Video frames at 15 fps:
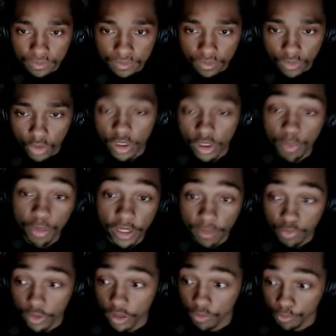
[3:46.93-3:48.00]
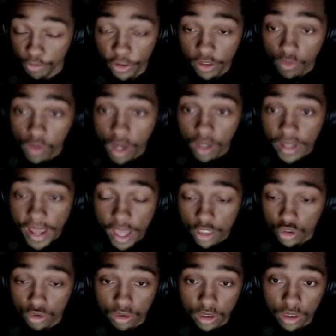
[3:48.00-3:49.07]
Huni played really pretty well,
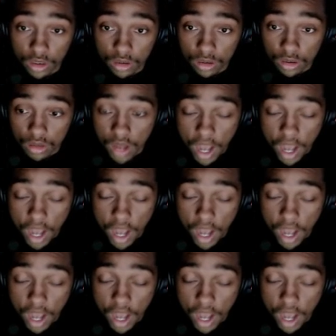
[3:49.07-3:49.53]
actually. I thought he